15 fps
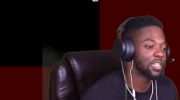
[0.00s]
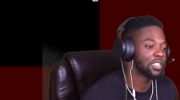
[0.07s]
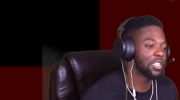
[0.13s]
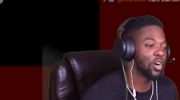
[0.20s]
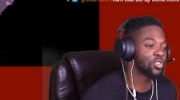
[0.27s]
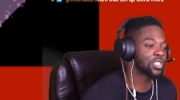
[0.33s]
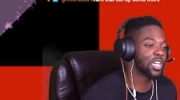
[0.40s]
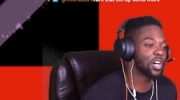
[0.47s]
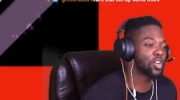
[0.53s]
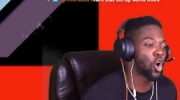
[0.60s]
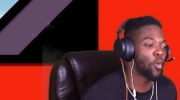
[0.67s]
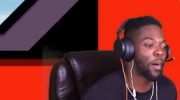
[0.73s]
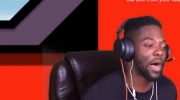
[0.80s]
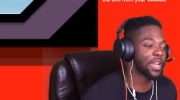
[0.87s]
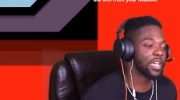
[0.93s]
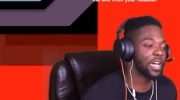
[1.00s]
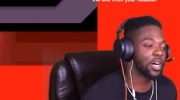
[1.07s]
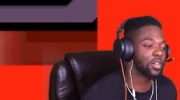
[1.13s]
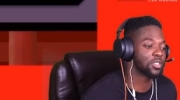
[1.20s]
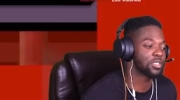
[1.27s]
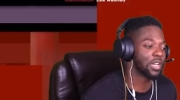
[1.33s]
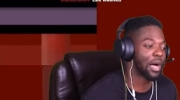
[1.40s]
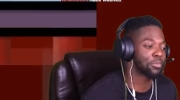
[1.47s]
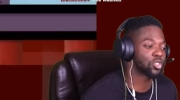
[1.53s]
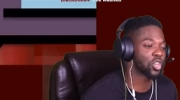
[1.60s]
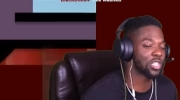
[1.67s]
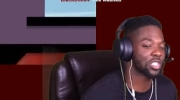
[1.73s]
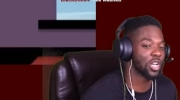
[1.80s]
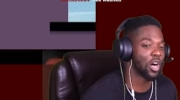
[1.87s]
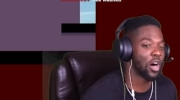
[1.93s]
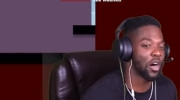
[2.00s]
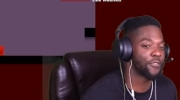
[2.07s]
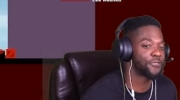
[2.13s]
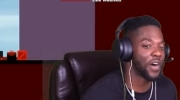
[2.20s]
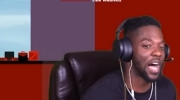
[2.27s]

Don't tell nobody else. I'm trusting all